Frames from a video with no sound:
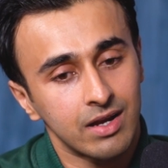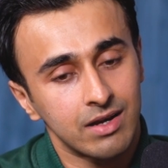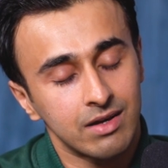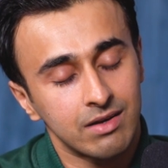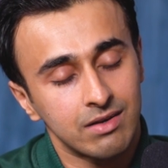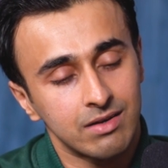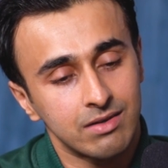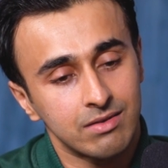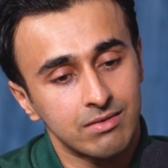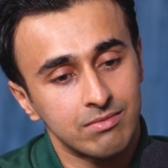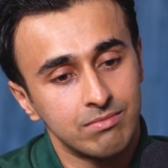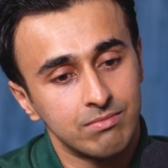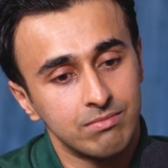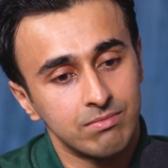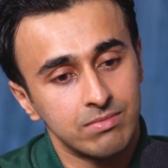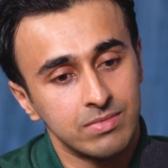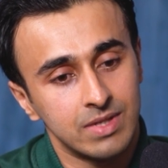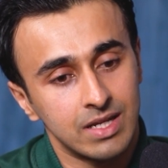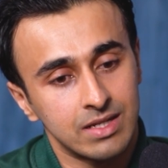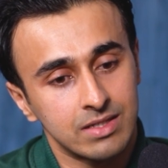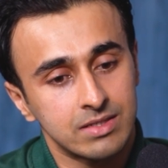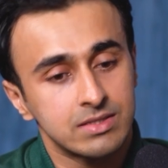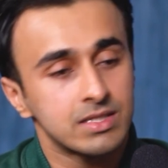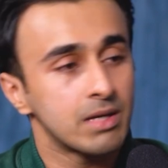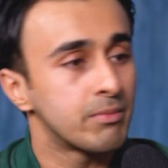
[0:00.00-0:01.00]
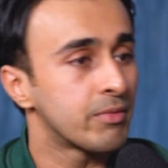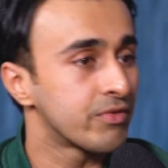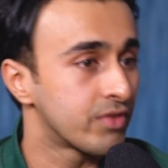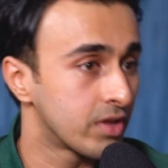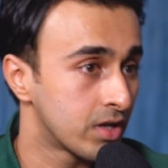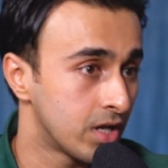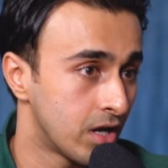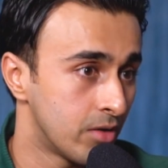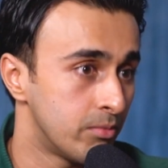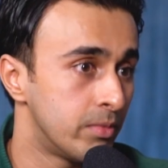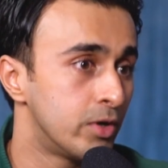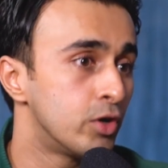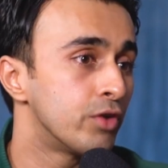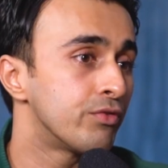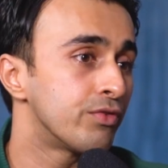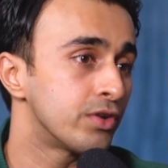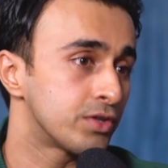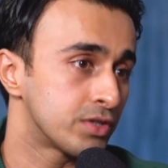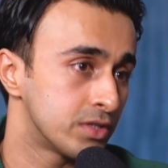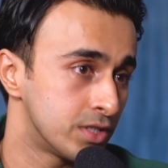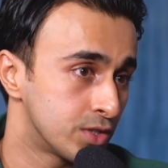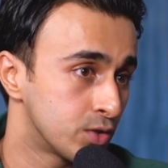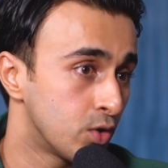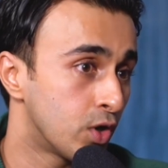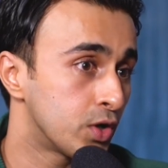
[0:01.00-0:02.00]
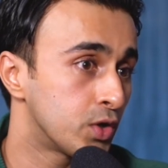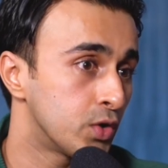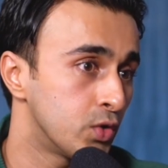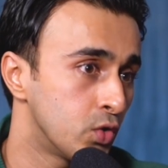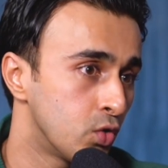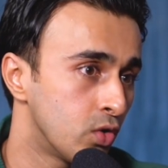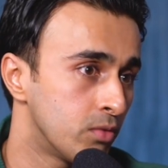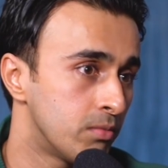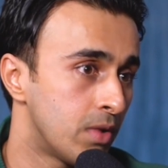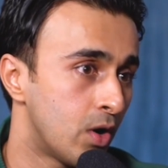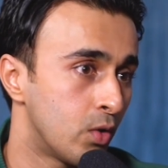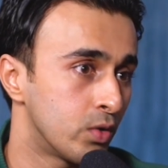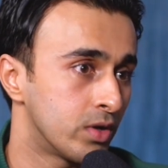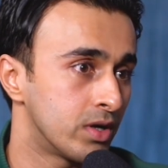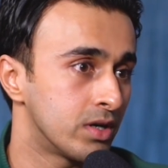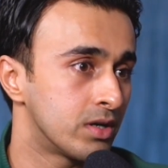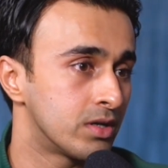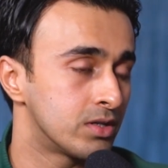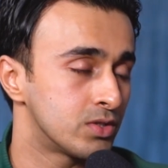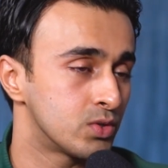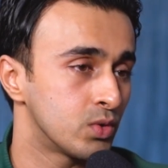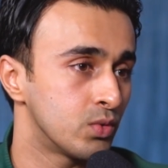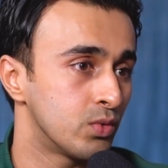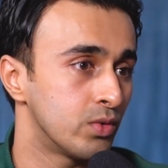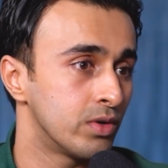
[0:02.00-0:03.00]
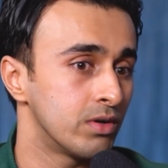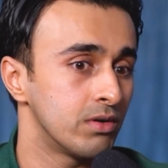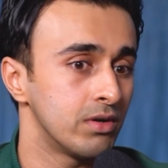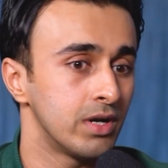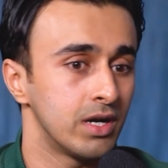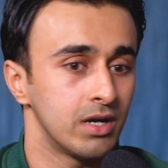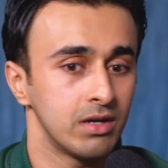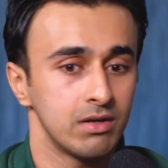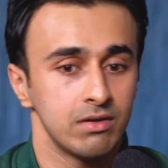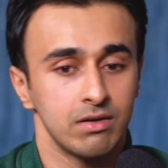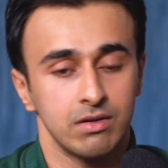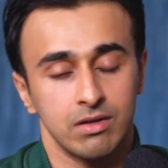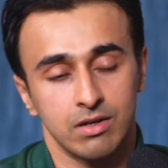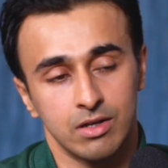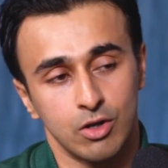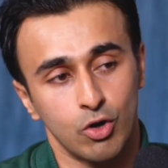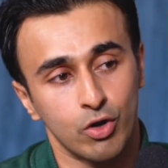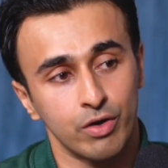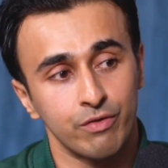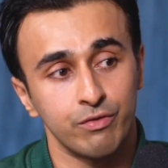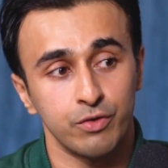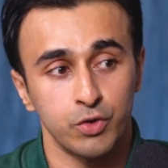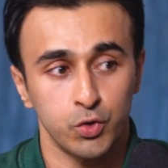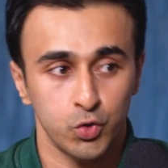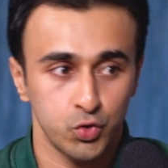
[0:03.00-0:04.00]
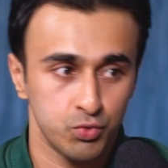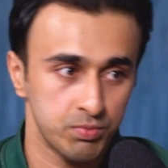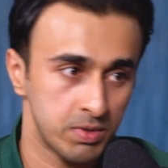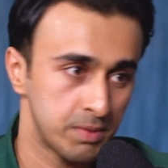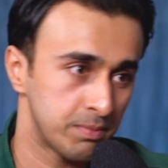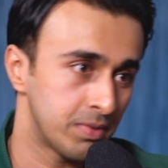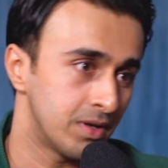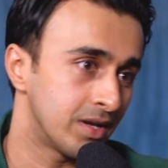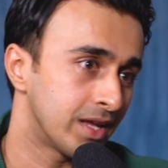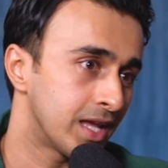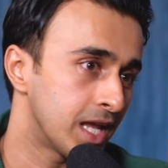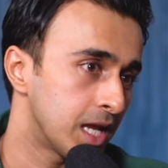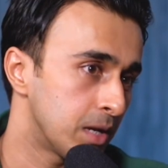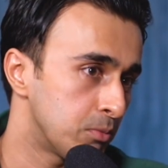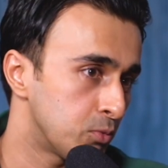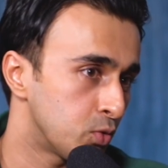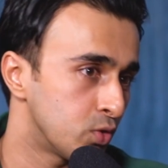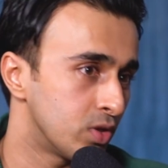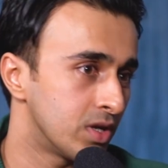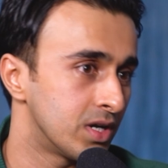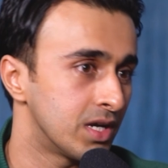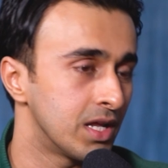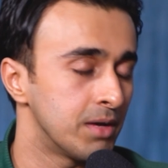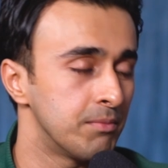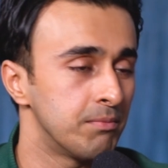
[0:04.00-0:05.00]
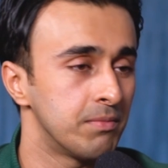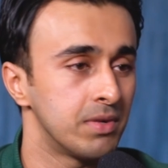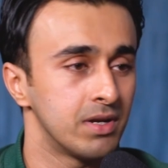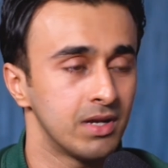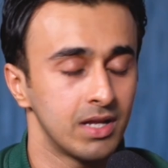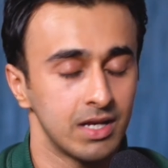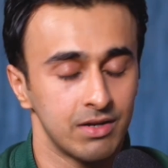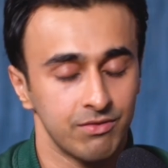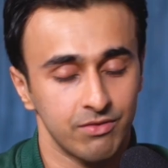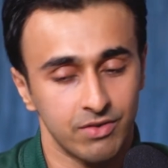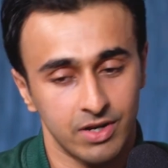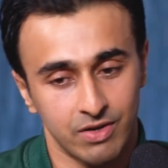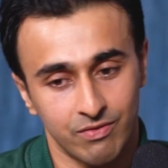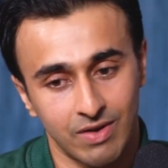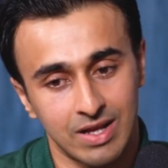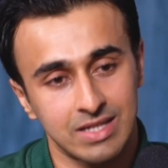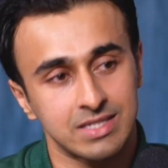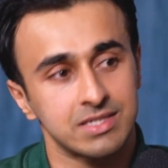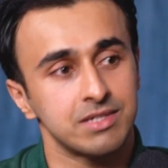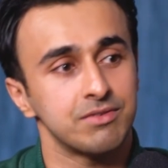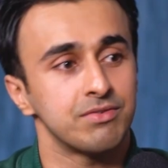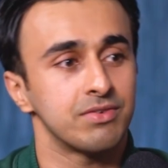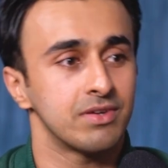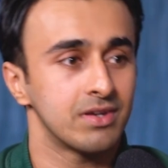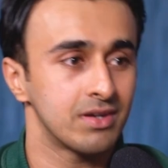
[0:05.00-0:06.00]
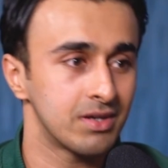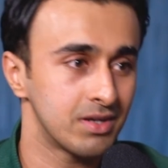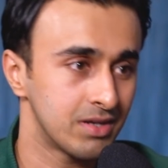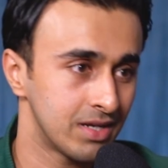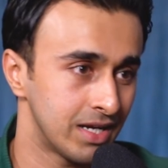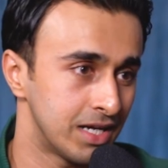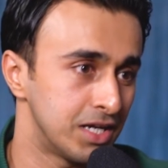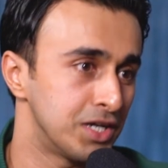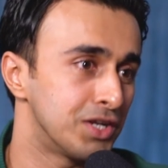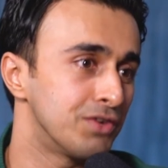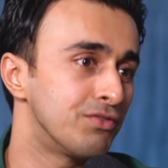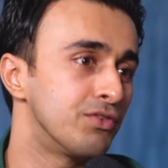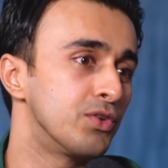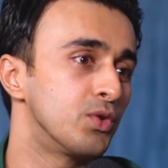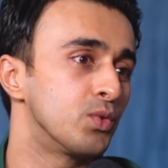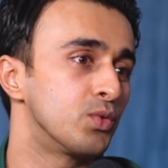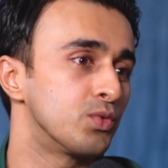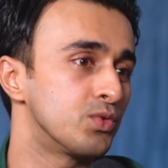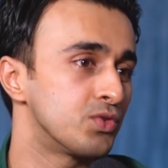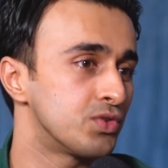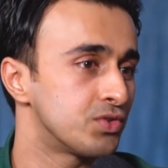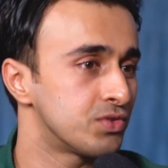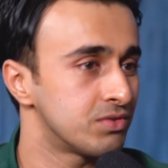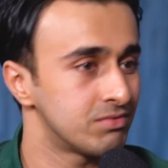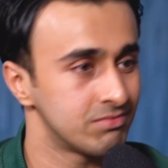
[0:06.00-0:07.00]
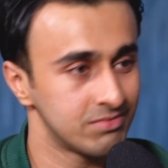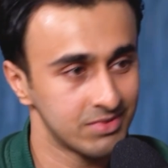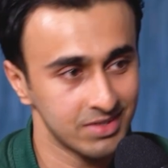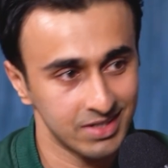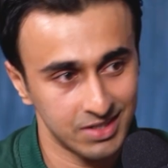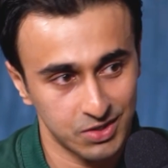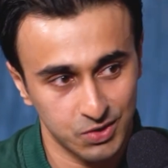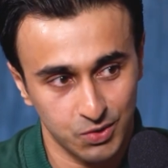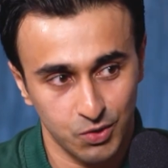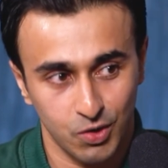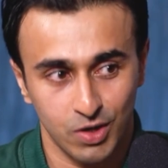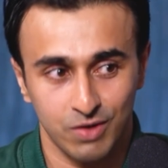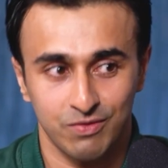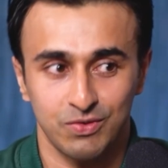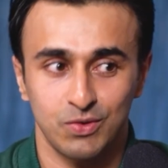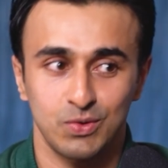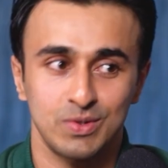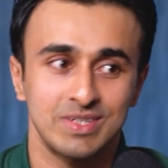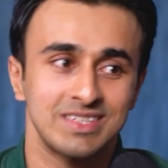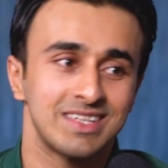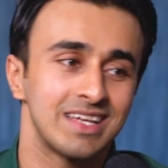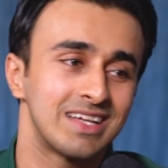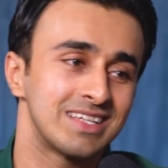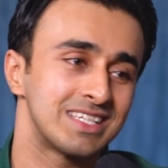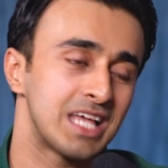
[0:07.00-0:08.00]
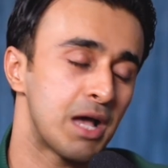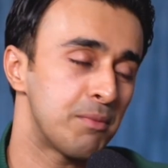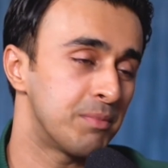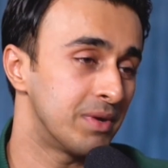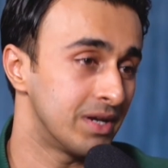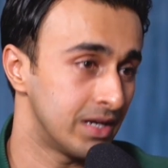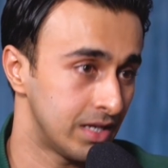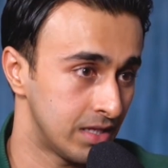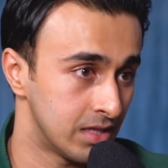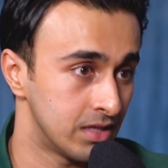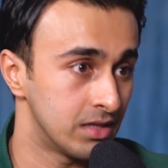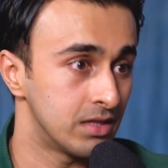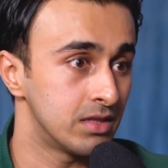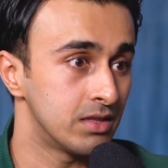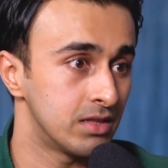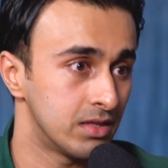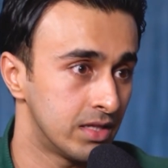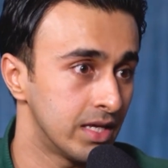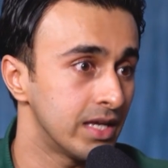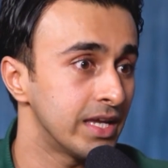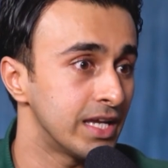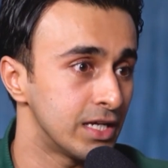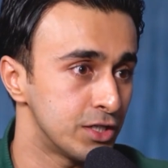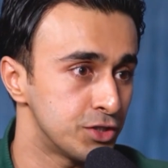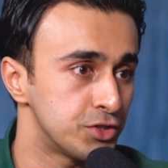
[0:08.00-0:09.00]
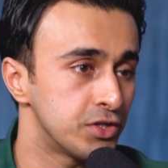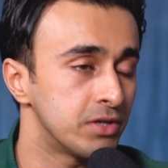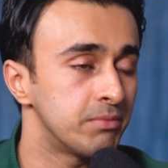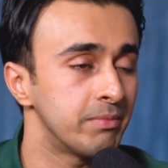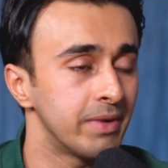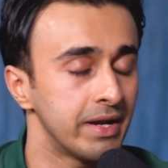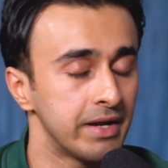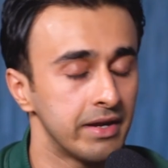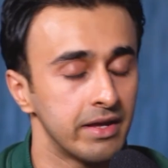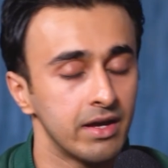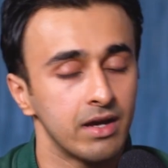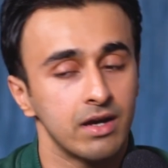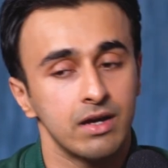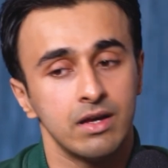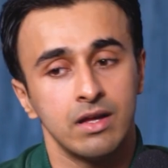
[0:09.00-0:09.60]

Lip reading: And then some of the government officials got to know about it. So a lot of news people came to the temple and par waise fir interviews, you know, all of those things happen in the Asian media.